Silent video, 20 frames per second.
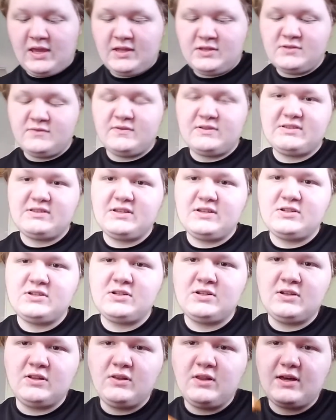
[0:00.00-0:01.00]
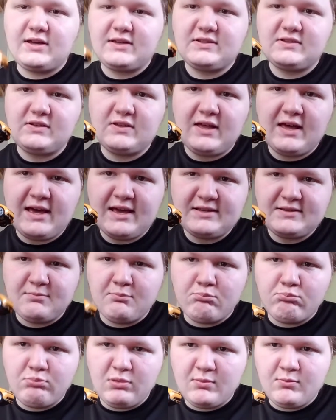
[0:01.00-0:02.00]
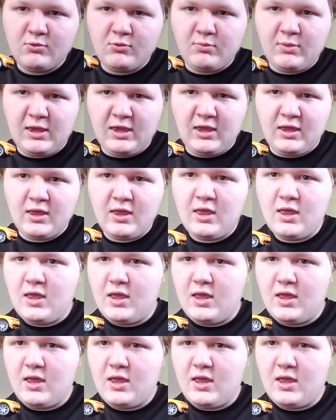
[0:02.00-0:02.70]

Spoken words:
Age of Extinction Deluxe class Bumblebee.